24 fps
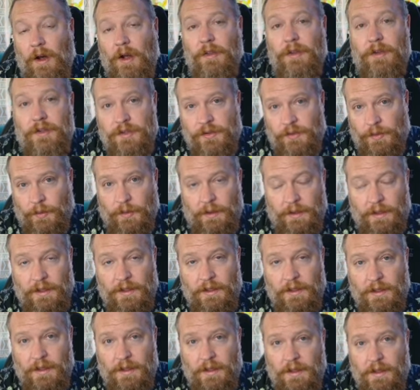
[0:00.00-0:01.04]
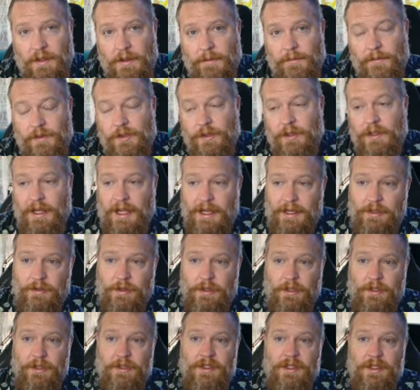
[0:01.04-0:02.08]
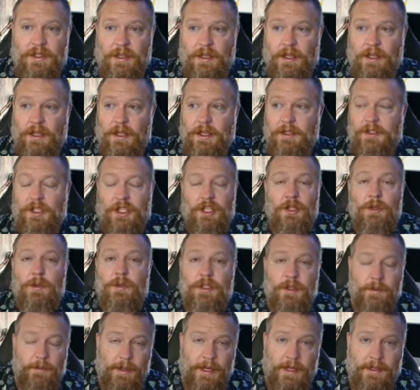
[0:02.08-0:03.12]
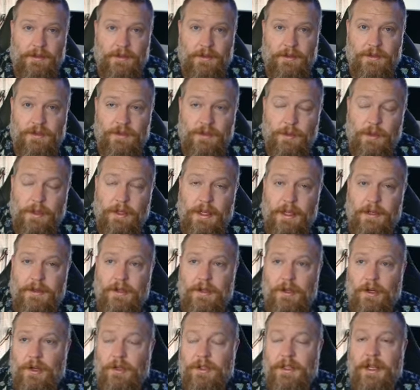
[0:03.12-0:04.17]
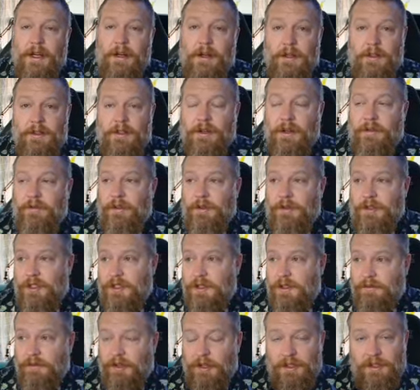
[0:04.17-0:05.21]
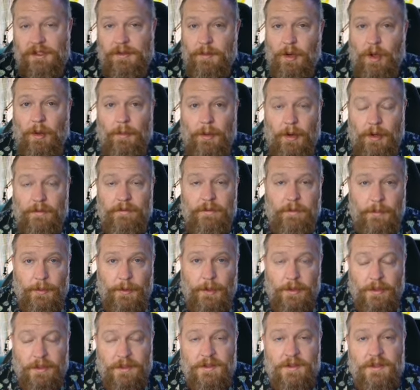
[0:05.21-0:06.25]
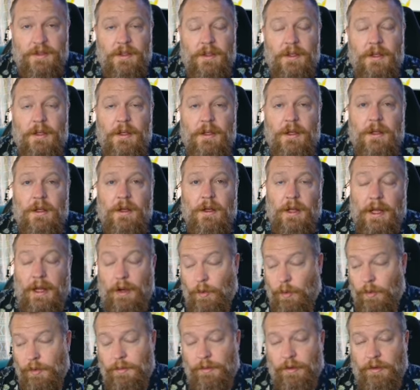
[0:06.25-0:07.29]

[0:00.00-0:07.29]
on the story. So Galadriel has a huge impact on the story. And her character, even though she's a very small part of the books or the